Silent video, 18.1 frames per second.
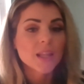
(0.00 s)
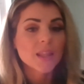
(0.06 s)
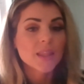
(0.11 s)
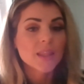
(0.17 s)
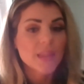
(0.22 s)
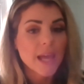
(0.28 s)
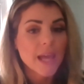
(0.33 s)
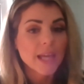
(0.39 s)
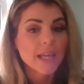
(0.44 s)

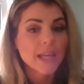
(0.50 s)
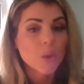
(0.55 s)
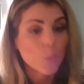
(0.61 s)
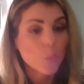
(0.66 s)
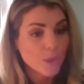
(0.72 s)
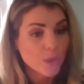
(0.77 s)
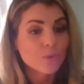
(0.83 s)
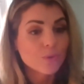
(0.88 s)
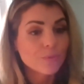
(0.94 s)
They
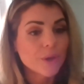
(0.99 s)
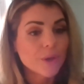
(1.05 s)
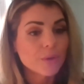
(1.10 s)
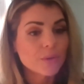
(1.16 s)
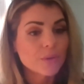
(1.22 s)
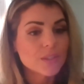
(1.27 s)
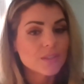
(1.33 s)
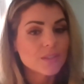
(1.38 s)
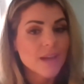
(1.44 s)
win your
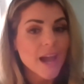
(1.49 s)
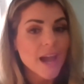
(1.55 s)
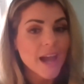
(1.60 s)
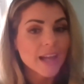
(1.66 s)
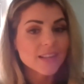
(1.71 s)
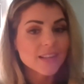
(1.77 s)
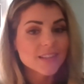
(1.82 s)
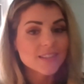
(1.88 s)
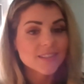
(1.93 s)
vote,
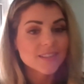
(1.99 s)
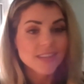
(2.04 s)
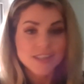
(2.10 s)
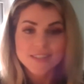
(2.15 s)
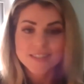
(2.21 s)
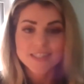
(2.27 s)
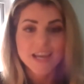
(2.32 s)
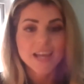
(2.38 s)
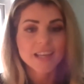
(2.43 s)
and they
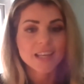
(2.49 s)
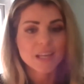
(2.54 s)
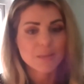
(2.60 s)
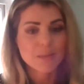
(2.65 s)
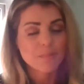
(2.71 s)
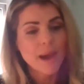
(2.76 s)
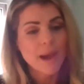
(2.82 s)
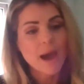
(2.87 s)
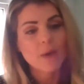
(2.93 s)
stay
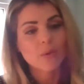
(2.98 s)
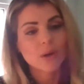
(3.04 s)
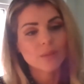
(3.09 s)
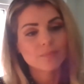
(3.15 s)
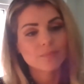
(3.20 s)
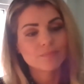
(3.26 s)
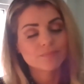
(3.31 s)
in power.